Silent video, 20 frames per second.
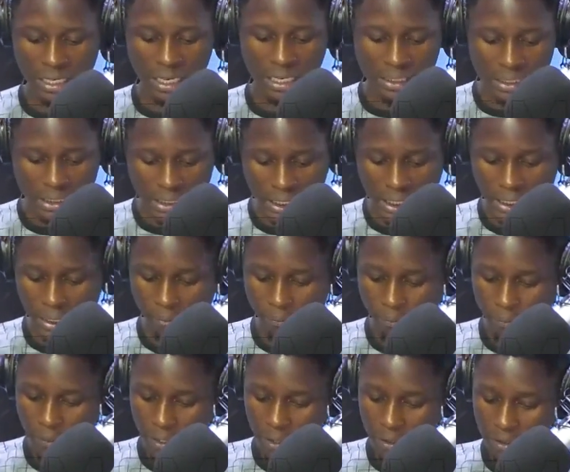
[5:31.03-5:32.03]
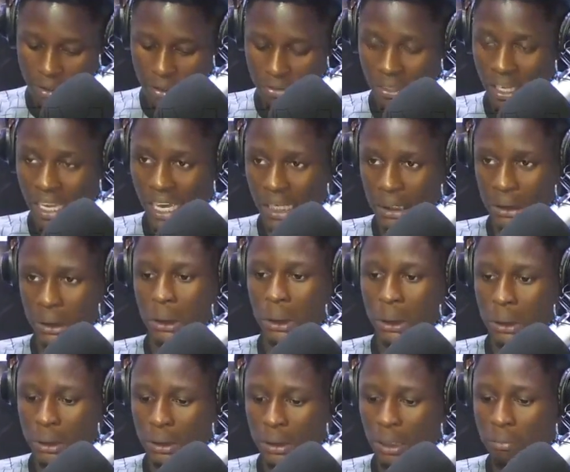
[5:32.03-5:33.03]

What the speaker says: and the reactions,